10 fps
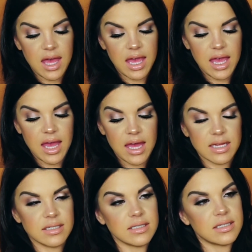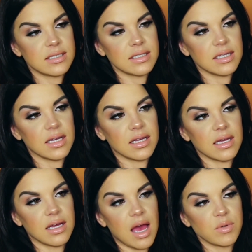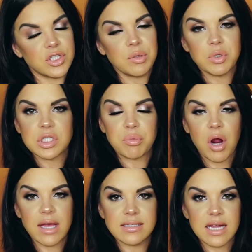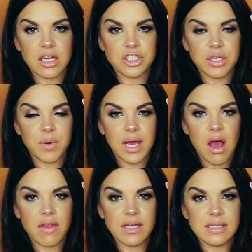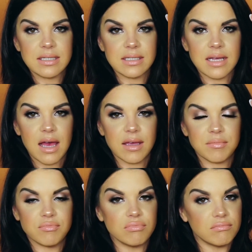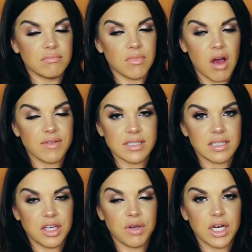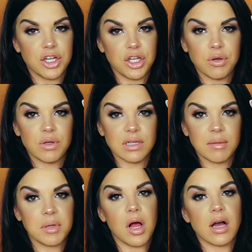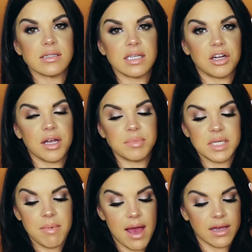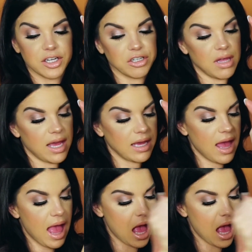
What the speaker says: And I was super surprised actually when I got this, because obviously you get a nude lip gloss in your Ipsy bag and you're like,